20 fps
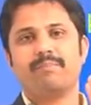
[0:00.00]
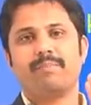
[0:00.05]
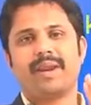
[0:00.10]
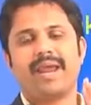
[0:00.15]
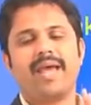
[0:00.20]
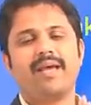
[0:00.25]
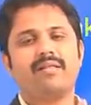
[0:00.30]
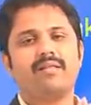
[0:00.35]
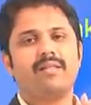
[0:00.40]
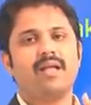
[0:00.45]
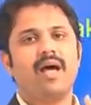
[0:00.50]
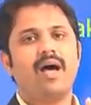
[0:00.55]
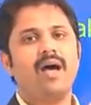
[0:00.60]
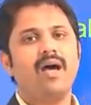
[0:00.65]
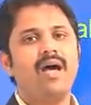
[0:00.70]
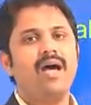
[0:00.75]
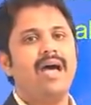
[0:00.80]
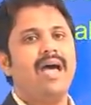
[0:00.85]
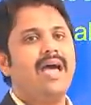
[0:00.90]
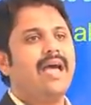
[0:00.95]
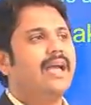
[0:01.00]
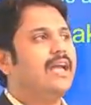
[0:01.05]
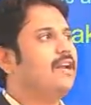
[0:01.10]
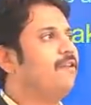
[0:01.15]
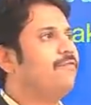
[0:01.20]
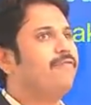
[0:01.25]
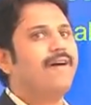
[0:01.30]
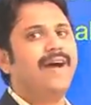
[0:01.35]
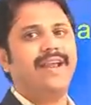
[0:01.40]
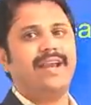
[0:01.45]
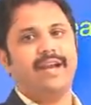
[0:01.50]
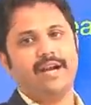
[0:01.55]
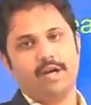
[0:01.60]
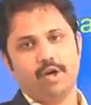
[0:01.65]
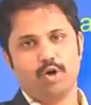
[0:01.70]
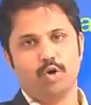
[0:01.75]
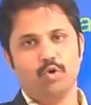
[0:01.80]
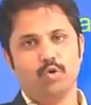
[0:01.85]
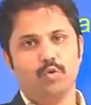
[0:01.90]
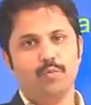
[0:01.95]
break the
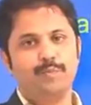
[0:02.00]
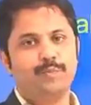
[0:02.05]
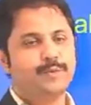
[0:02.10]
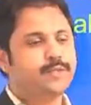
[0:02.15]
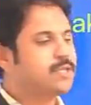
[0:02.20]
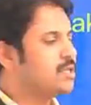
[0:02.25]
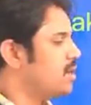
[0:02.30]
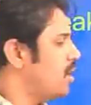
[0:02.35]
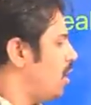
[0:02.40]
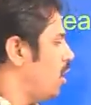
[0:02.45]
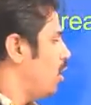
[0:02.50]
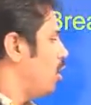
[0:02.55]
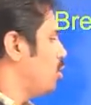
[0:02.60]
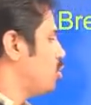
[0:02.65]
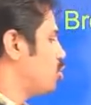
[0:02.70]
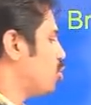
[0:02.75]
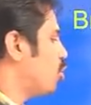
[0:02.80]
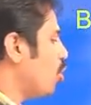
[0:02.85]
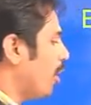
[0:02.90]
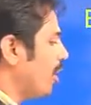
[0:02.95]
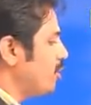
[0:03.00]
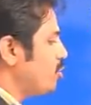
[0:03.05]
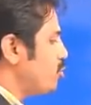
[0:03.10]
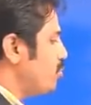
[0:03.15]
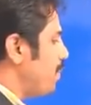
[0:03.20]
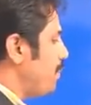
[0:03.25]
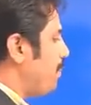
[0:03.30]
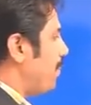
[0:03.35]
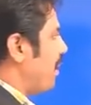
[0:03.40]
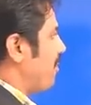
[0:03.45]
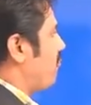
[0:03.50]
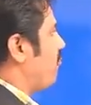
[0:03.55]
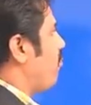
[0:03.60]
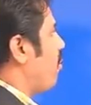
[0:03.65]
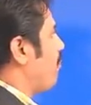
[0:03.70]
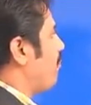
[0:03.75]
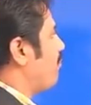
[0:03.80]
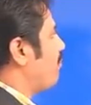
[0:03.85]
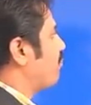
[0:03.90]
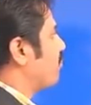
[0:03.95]
infinite loops going to be
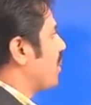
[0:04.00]
performed.